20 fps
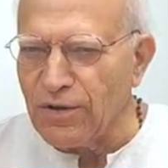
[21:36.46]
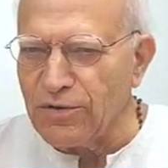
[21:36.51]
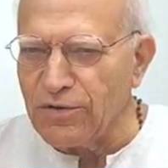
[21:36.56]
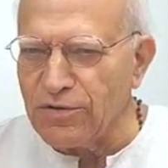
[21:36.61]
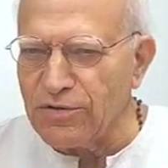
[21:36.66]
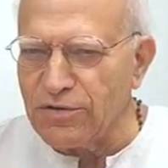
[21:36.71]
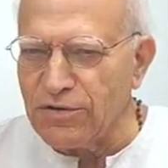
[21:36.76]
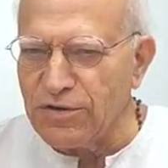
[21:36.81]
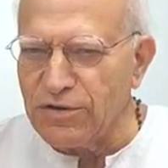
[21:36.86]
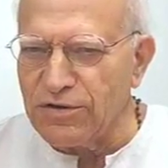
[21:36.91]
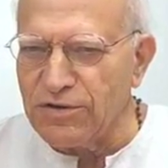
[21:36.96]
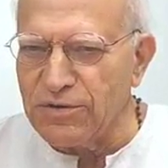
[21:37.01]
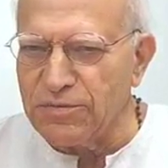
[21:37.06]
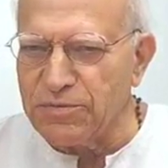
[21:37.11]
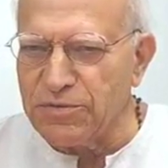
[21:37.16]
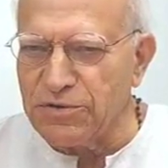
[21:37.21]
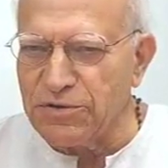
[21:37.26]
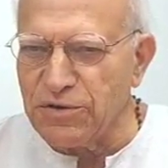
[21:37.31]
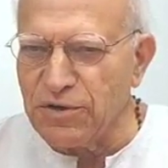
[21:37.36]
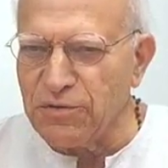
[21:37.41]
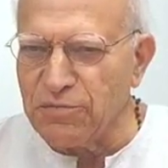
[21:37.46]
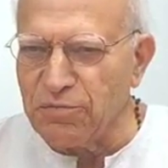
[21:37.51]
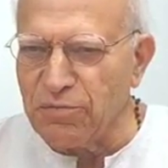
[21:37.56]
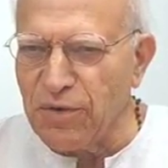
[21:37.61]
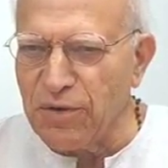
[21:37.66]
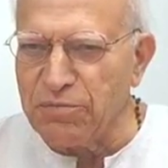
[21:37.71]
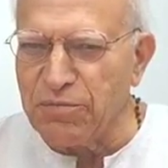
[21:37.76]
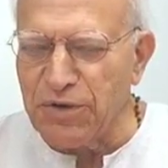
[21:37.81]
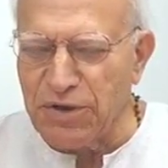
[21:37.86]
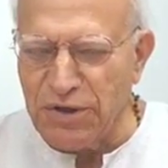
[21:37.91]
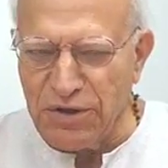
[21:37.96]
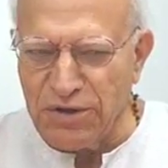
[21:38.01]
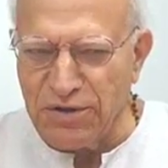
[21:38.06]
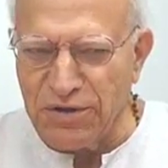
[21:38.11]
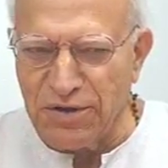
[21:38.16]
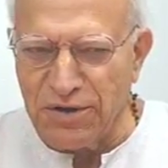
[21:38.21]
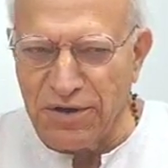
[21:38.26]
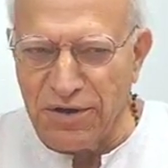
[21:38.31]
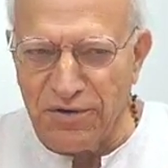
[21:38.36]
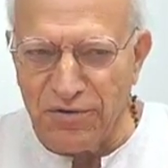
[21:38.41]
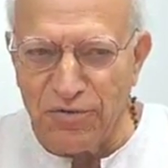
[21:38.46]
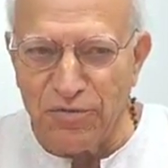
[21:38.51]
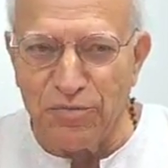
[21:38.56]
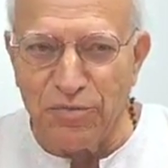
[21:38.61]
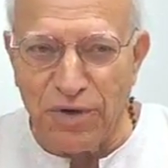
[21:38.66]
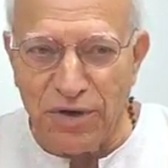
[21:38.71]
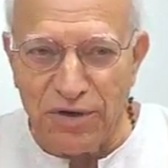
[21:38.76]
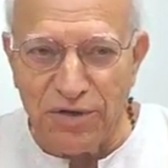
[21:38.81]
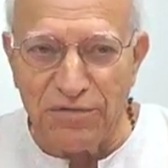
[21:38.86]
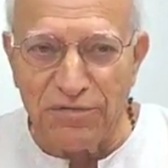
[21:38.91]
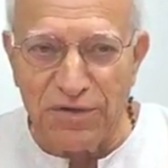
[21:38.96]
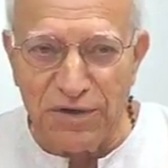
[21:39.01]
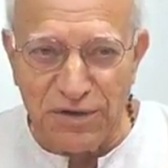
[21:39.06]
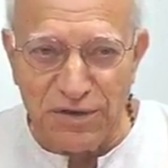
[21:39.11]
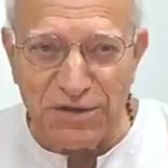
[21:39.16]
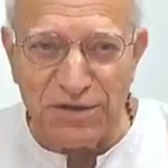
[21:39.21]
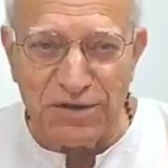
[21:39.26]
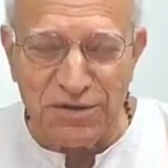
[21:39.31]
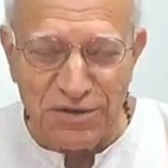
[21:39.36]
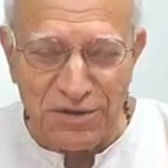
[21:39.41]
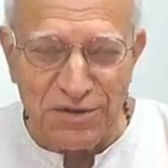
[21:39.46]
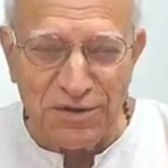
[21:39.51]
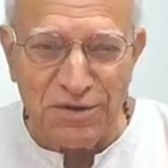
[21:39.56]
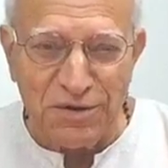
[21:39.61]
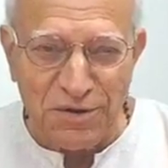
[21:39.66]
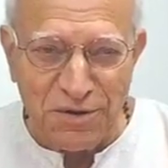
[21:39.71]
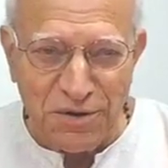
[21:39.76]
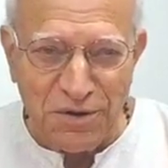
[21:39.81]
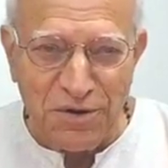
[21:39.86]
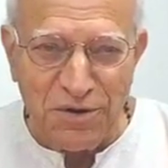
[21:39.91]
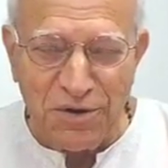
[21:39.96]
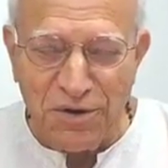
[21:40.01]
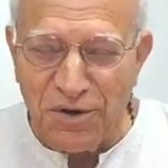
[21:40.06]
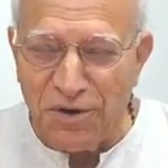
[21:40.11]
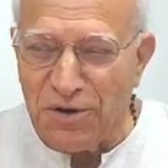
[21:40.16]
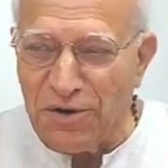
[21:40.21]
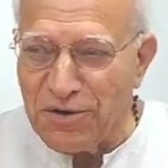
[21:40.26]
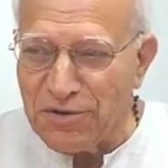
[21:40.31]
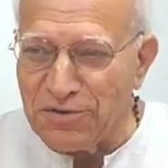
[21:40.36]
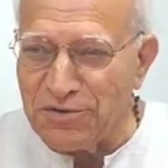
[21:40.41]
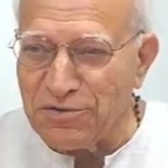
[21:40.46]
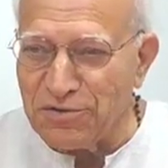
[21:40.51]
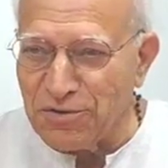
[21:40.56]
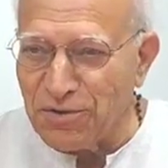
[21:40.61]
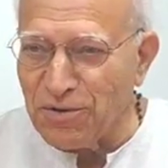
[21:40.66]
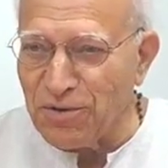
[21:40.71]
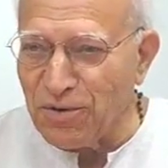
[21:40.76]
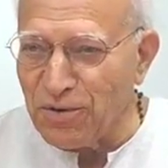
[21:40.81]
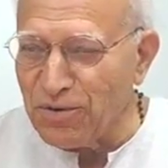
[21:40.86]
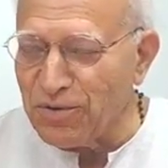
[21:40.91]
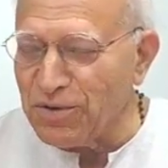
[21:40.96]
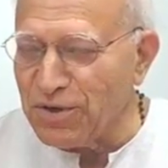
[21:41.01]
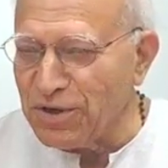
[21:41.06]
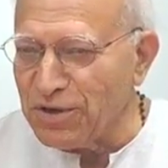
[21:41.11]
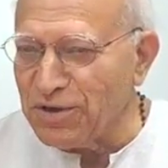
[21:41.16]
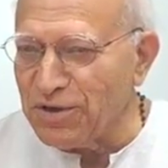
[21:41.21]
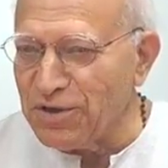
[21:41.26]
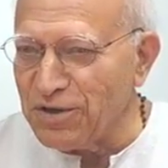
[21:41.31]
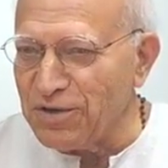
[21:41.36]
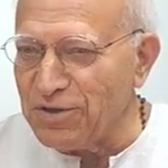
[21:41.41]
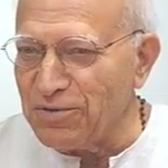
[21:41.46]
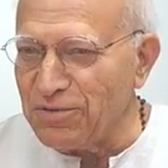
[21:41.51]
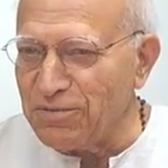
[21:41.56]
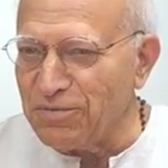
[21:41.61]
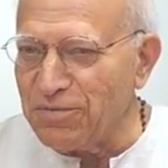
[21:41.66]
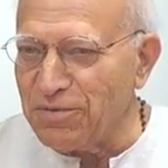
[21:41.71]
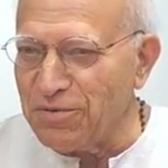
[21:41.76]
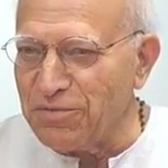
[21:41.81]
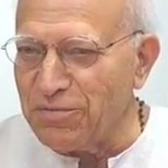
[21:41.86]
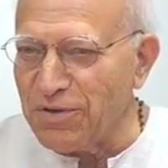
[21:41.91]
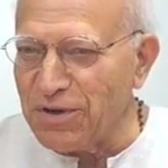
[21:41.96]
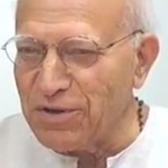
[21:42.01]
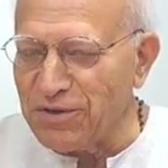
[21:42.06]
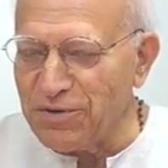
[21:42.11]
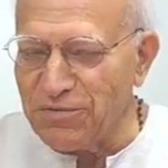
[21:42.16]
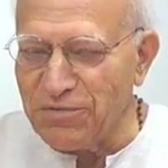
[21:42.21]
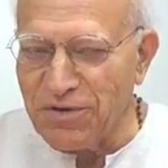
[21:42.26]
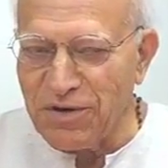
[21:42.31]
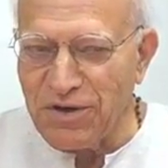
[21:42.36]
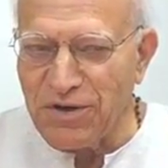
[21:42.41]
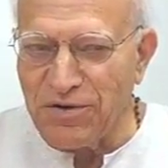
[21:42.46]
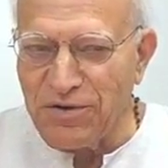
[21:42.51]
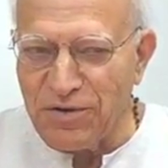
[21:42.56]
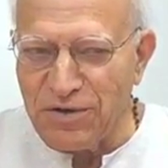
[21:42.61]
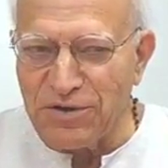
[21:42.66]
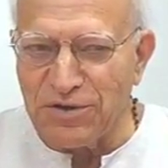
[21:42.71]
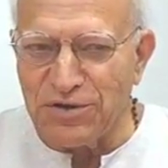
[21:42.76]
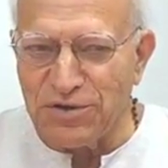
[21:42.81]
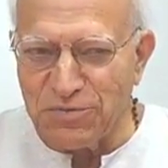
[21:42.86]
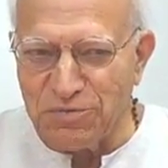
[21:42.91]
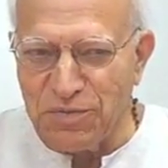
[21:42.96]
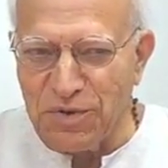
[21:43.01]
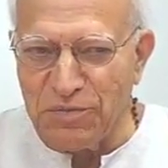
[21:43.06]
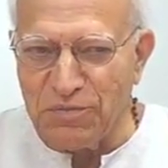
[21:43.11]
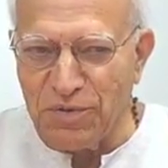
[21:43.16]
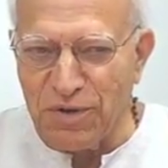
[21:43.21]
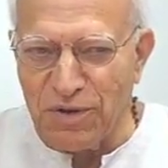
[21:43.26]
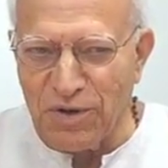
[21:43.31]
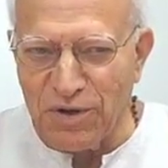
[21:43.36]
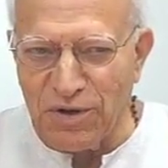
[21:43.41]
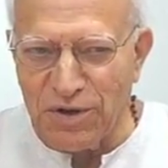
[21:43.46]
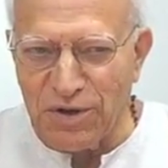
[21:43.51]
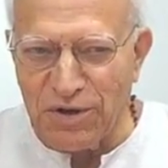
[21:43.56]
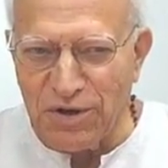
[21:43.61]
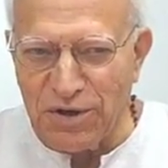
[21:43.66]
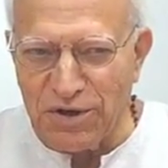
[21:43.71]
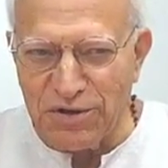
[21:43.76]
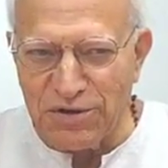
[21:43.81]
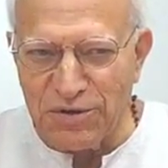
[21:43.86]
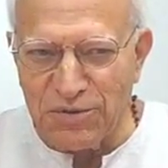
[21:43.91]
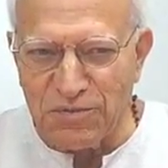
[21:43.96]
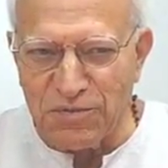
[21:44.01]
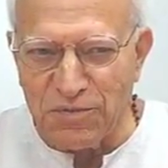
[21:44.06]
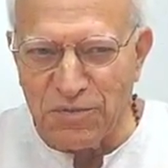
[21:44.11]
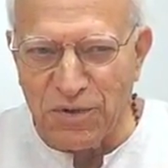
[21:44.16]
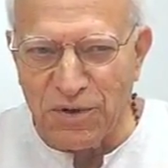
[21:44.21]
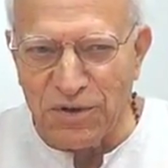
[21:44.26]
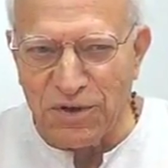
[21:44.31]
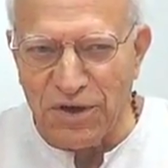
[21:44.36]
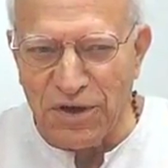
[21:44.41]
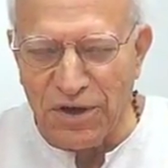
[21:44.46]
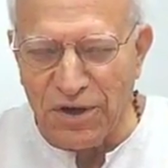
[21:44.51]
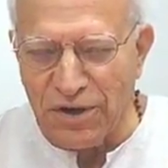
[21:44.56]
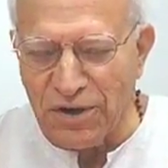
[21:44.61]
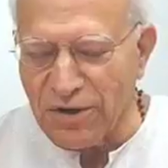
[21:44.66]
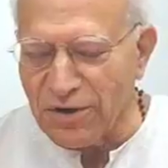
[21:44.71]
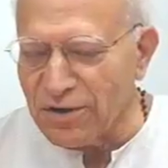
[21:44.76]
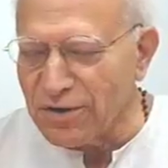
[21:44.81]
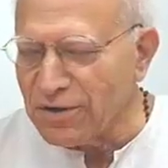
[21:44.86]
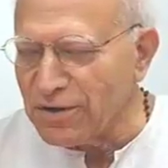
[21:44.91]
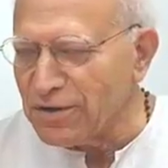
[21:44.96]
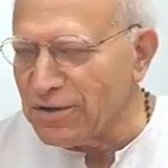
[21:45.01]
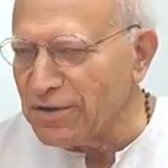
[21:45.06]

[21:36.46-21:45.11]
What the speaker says: Egyptian mummy. Can you believe it? So when the very rich people in Egypt were there,